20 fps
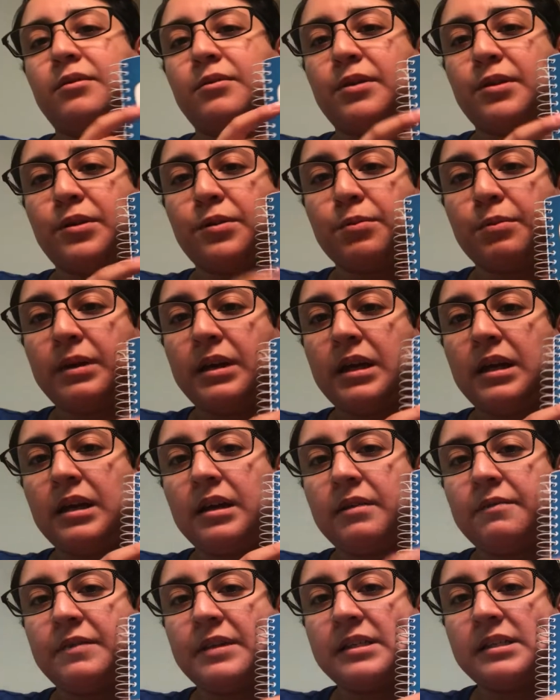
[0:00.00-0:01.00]
there were
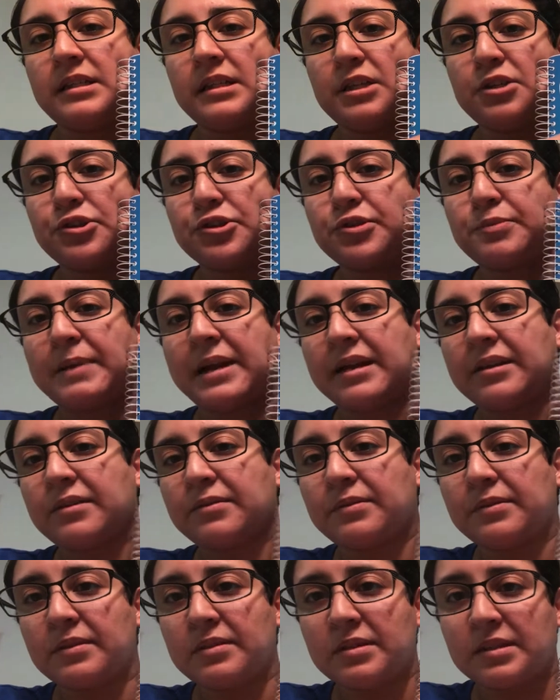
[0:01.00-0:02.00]
3 of these teacher's
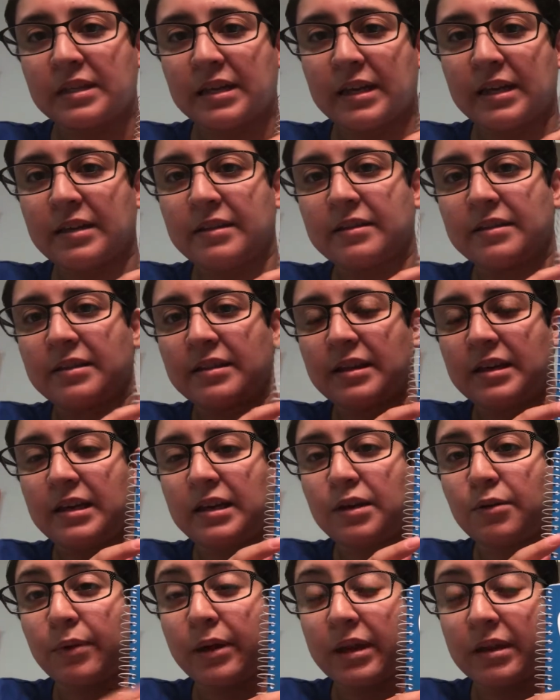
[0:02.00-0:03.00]
manuals in
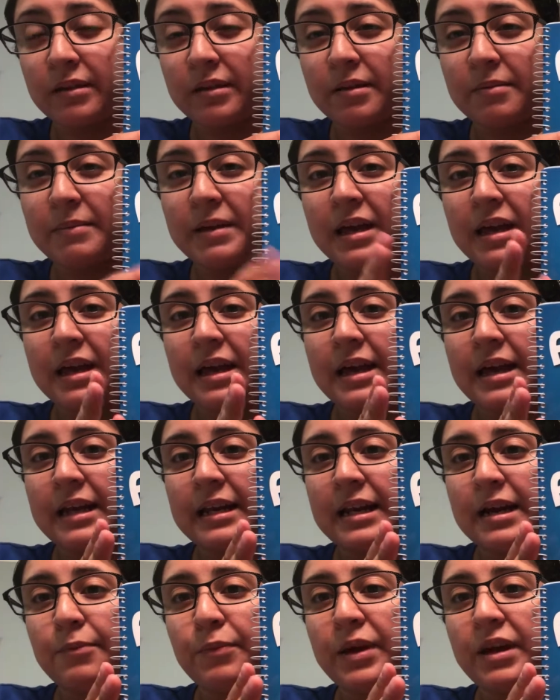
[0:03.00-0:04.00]
the curriculum.
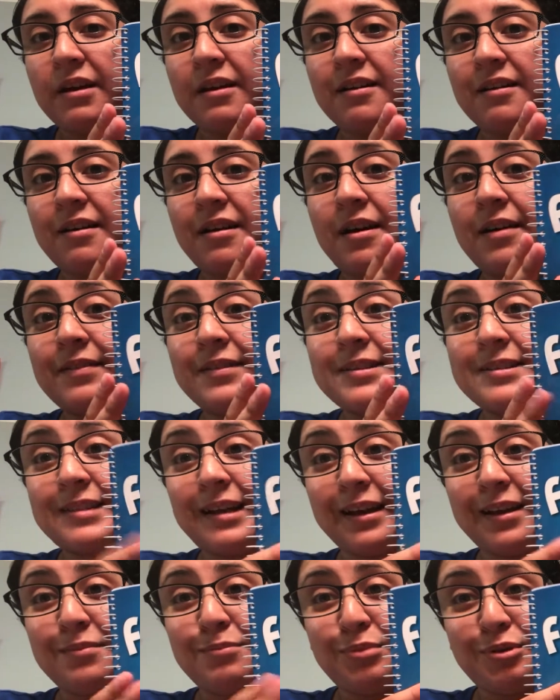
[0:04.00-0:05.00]
And we are on the
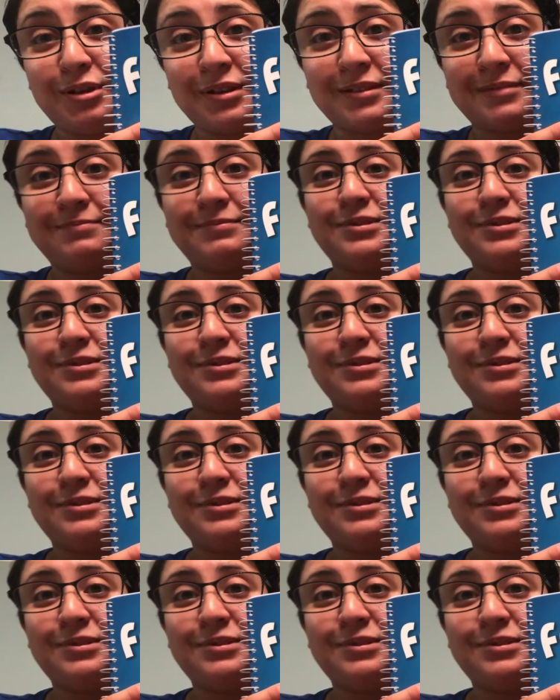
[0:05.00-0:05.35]
2nd book.